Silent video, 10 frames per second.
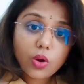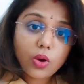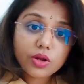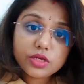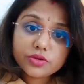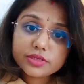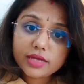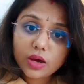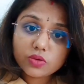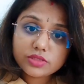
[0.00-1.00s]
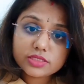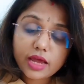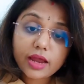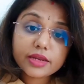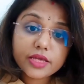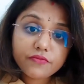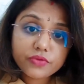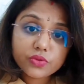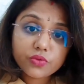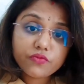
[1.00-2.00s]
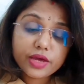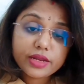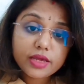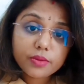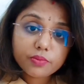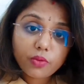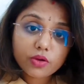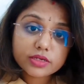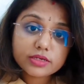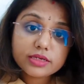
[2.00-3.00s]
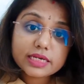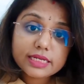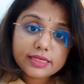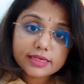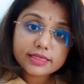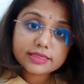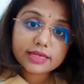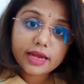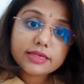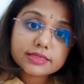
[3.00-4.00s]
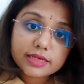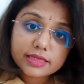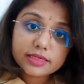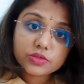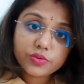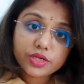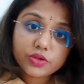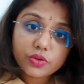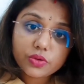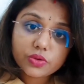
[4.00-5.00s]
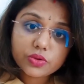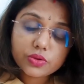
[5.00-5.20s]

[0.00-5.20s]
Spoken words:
all your doubts and give you very important clear insights in this video.